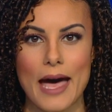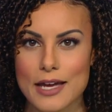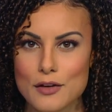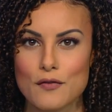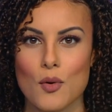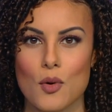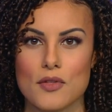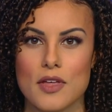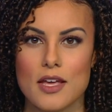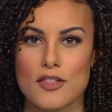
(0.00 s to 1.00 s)
back and
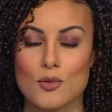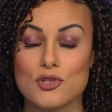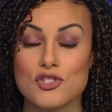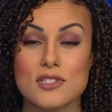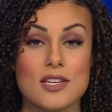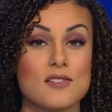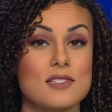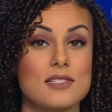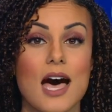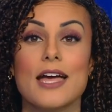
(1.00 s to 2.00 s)
forth, there was just a
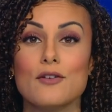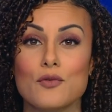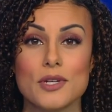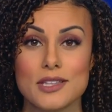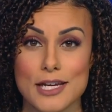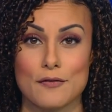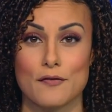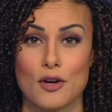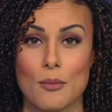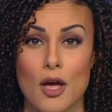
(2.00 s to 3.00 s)
sigh of relief
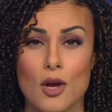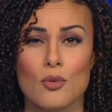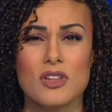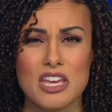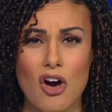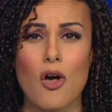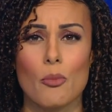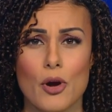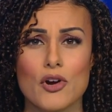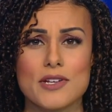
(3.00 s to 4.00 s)
from really
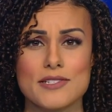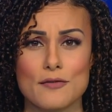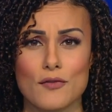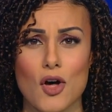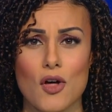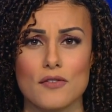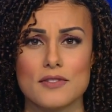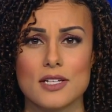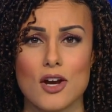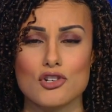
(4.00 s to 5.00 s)
all parties
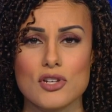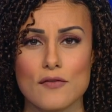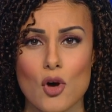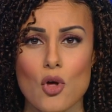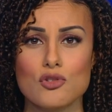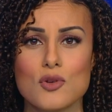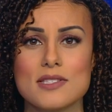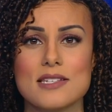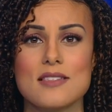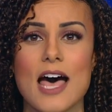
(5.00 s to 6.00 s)
involved. Our Jeff Cole
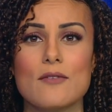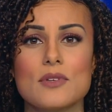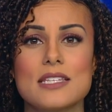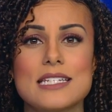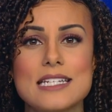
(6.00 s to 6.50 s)
joins us live with the